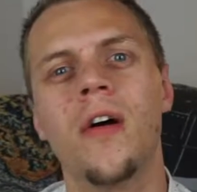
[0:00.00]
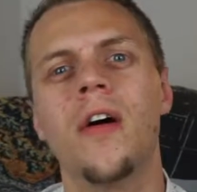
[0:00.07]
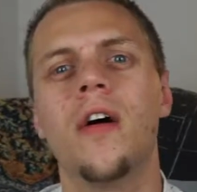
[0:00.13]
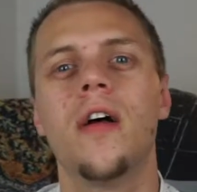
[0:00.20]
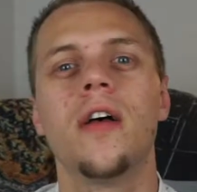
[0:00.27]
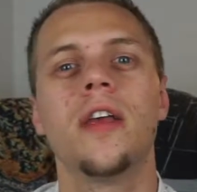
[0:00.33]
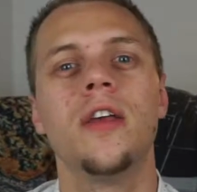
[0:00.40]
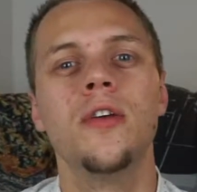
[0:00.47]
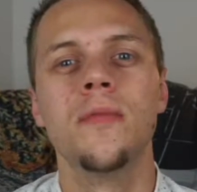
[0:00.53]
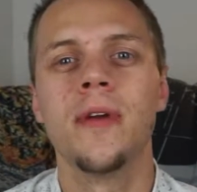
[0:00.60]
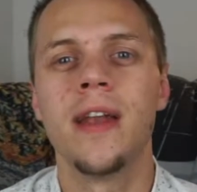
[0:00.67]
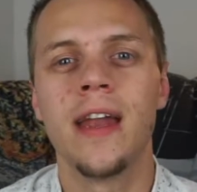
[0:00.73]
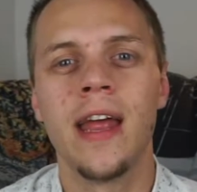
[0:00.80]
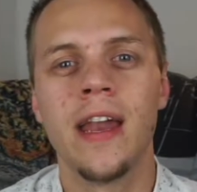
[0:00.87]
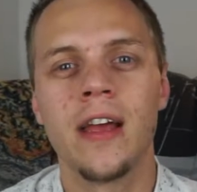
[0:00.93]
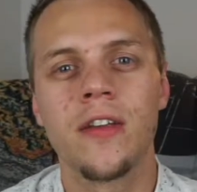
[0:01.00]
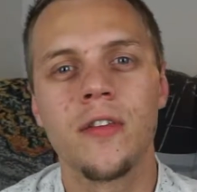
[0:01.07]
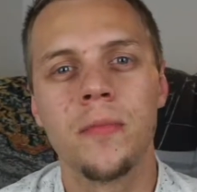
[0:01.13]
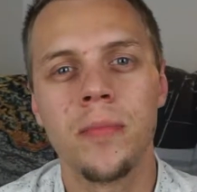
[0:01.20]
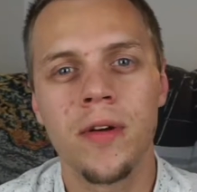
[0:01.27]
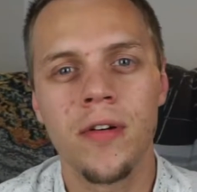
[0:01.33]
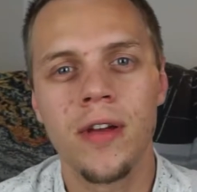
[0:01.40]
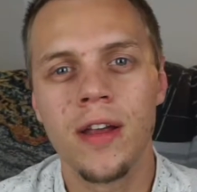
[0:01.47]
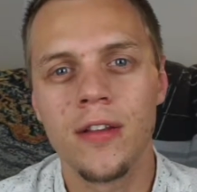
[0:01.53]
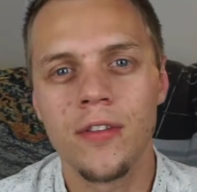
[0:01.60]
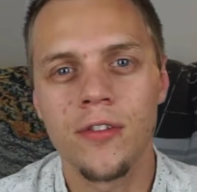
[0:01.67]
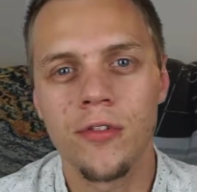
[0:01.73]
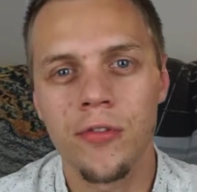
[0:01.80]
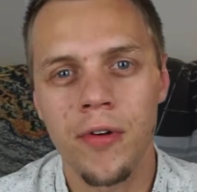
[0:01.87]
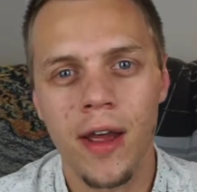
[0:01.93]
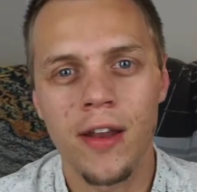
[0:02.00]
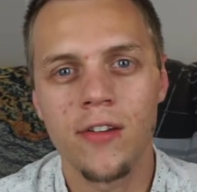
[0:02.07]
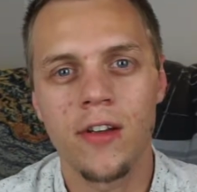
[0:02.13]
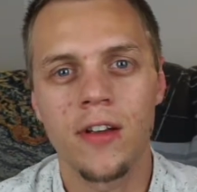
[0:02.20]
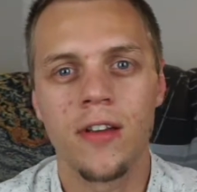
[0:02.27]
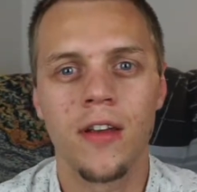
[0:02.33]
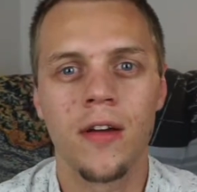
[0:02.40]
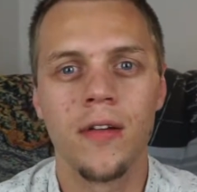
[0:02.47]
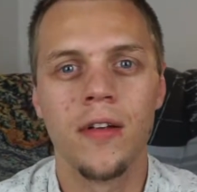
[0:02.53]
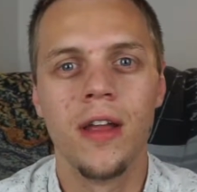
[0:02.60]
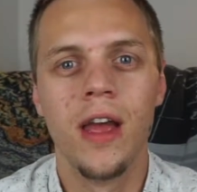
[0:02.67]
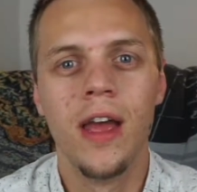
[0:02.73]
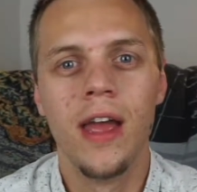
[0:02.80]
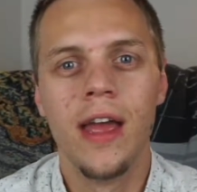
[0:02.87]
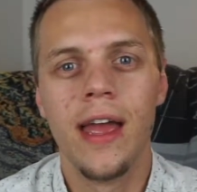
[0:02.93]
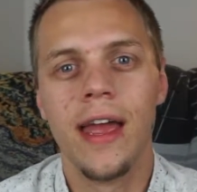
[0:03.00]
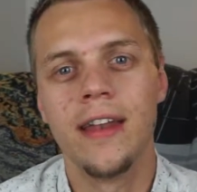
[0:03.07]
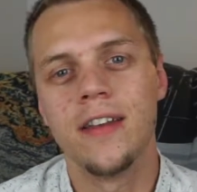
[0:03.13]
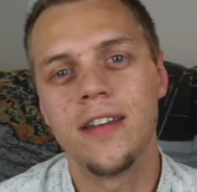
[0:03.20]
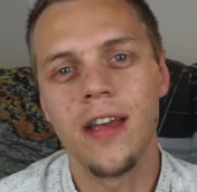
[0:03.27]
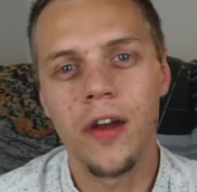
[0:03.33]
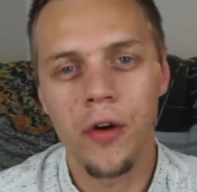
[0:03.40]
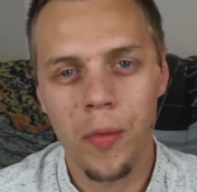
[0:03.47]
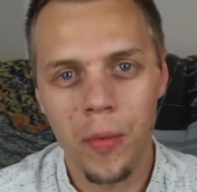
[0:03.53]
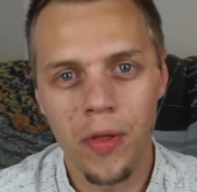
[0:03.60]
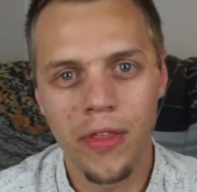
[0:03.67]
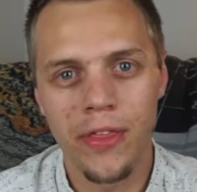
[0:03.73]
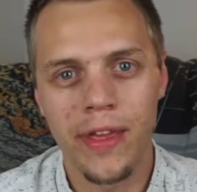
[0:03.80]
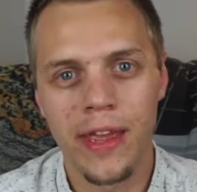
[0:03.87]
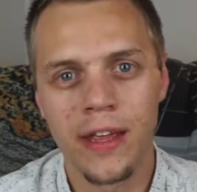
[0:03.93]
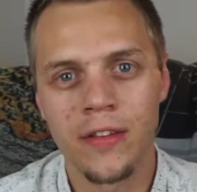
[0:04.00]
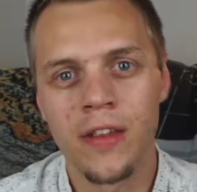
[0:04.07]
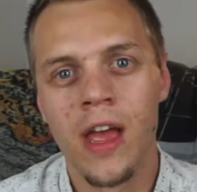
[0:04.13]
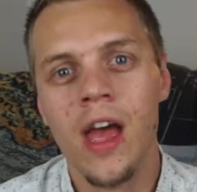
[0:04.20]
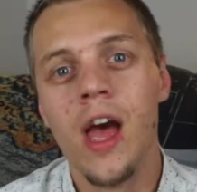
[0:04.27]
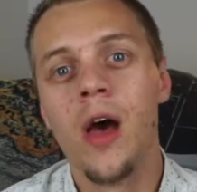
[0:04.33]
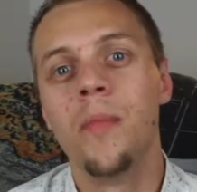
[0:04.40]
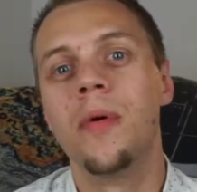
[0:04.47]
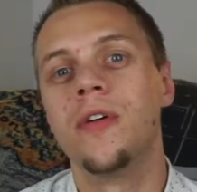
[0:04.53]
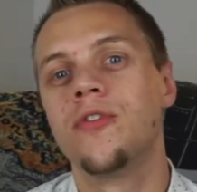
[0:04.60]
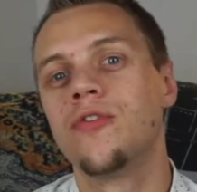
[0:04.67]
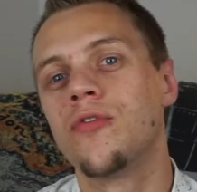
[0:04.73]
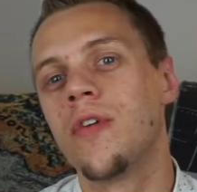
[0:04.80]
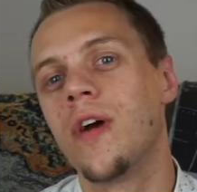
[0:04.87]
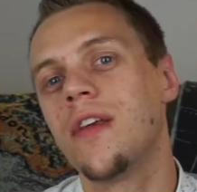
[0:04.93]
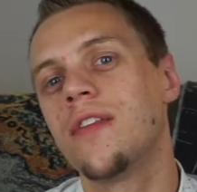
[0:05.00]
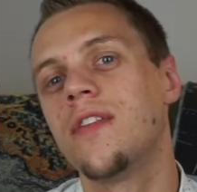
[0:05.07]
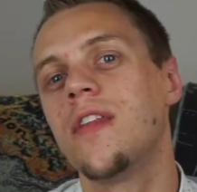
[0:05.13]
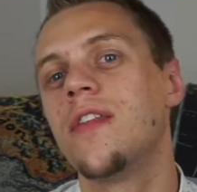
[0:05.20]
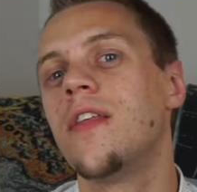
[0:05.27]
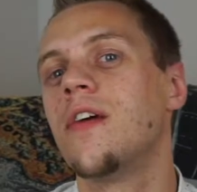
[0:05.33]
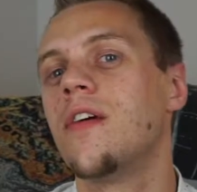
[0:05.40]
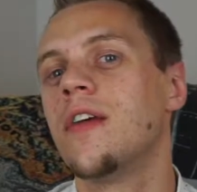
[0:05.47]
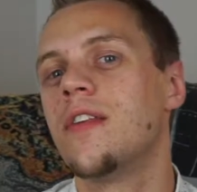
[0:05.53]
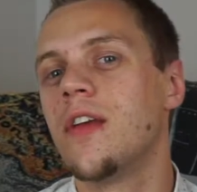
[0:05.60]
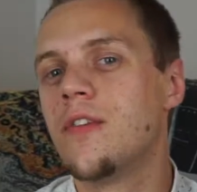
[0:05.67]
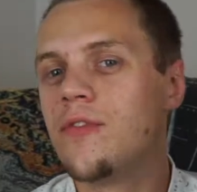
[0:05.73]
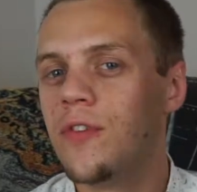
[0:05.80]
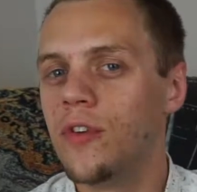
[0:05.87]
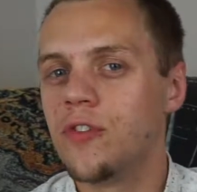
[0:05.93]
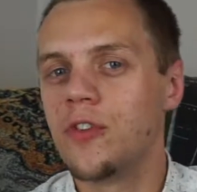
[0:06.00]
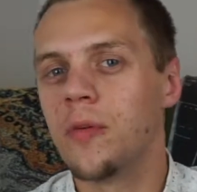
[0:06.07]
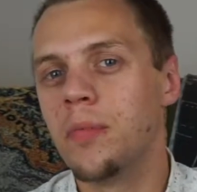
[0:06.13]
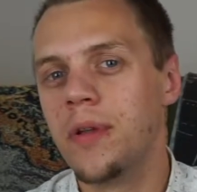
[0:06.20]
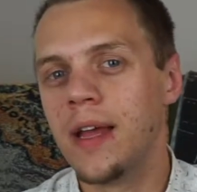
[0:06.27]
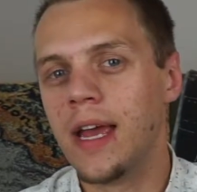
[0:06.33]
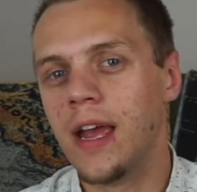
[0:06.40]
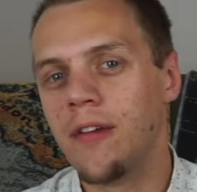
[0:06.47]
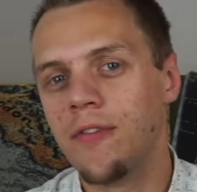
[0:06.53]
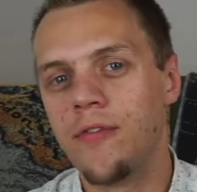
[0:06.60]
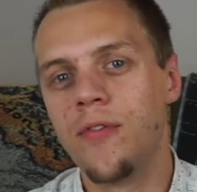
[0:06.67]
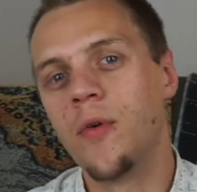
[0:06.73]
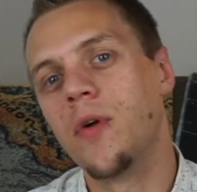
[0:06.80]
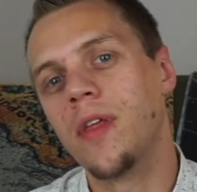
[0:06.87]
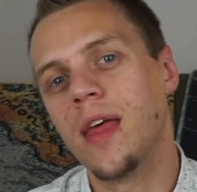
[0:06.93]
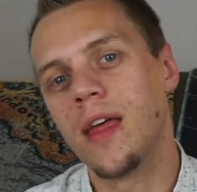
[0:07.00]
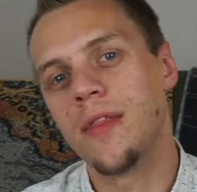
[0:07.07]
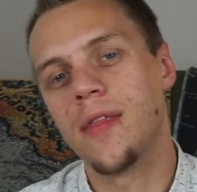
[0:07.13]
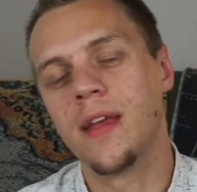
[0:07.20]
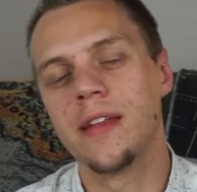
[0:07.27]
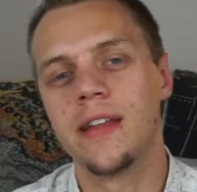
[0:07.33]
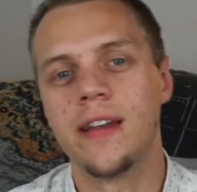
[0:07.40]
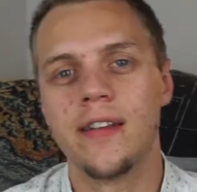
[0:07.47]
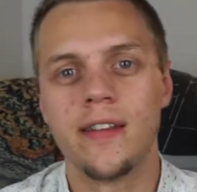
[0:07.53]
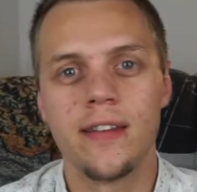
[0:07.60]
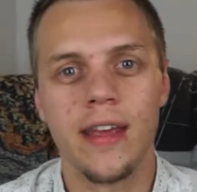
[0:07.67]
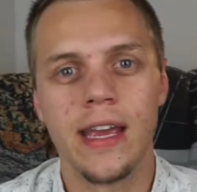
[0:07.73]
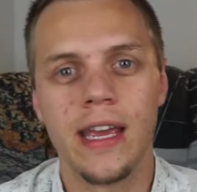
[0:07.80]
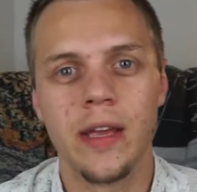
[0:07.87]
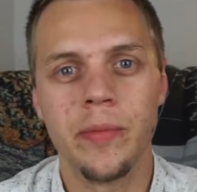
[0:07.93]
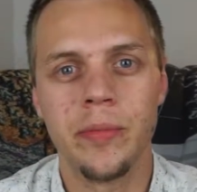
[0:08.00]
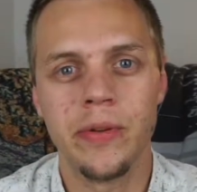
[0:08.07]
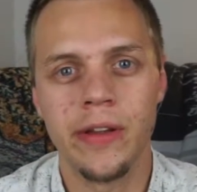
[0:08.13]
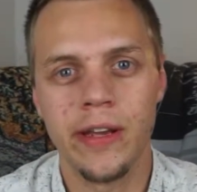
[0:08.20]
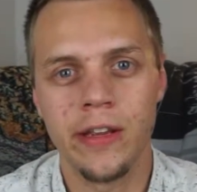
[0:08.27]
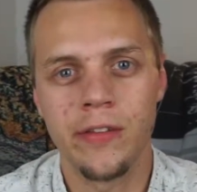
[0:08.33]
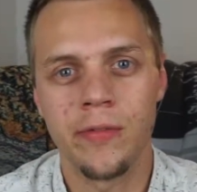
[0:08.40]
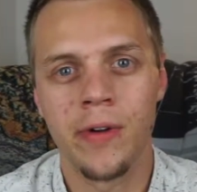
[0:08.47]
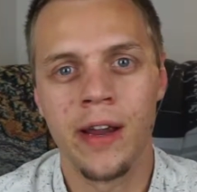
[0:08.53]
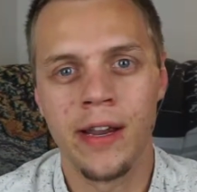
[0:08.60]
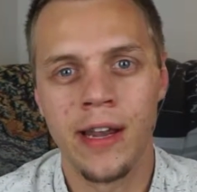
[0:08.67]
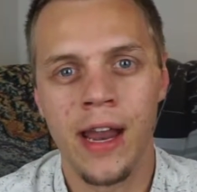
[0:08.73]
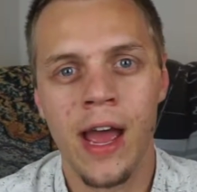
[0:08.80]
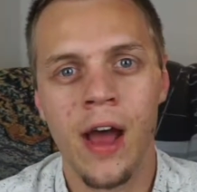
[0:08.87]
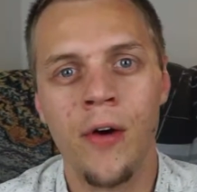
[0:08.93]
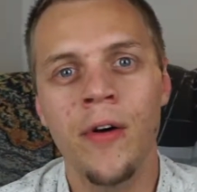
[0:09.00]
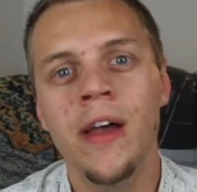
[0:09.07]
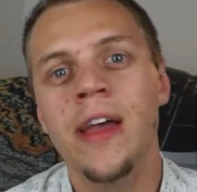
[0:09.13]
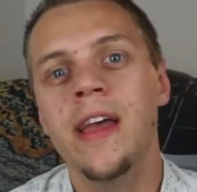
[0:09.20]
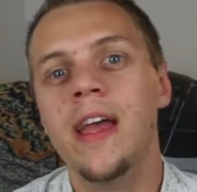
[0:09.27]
all human and experience tragic and terrible things, but trust that there is a future plan for that thing that is taking place right now.